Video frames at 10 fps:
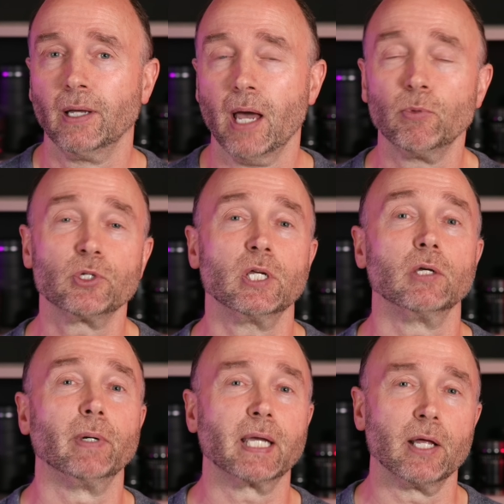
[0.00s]
and we'll see
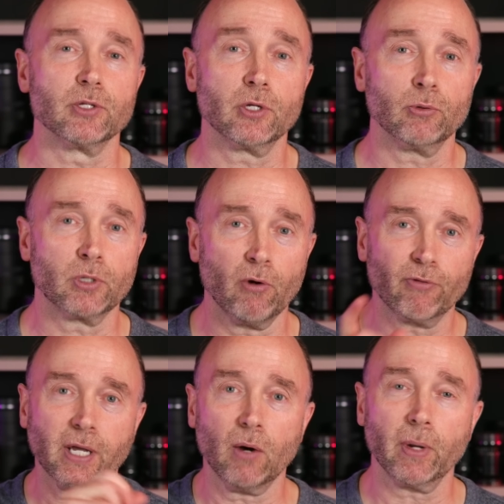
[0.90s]
you again soon. Don't
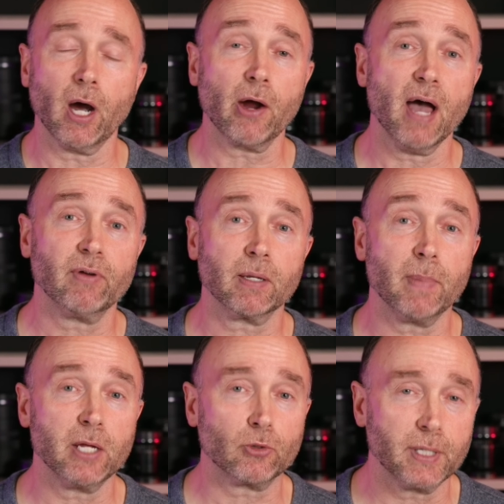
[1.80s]
forget, we are having
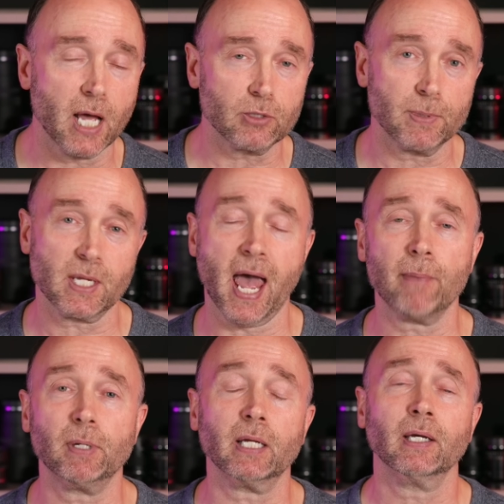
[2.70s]
major announcements
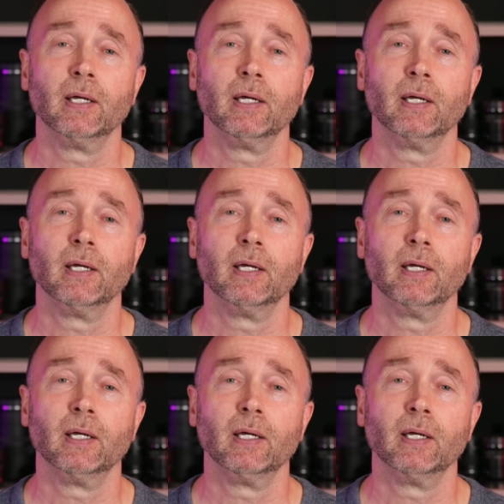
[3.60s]
happening